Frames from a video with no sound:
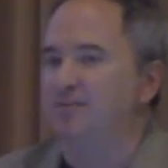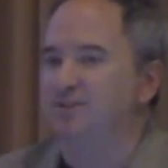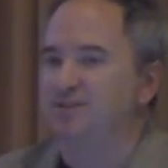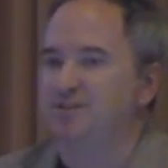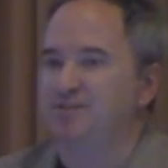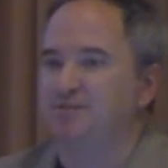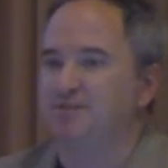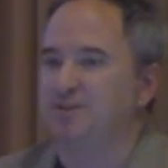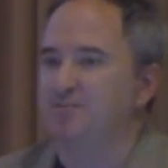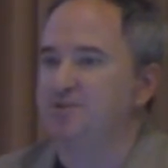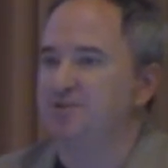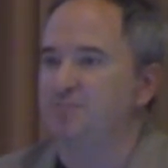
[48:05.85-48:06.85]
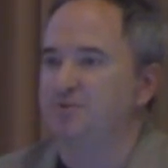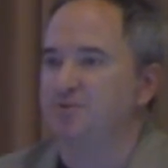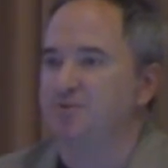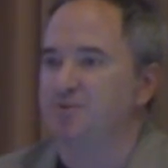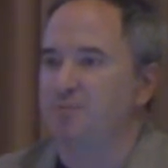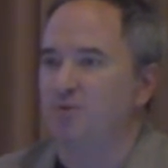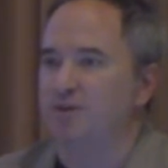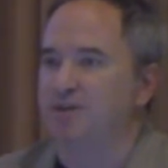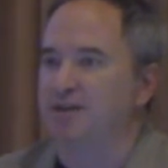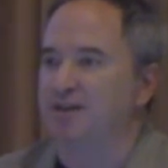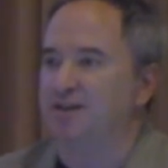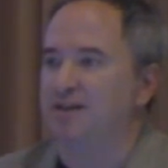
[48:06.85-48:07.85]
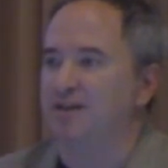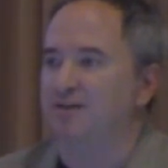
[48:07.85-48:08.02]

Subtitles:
just slip a support ticket,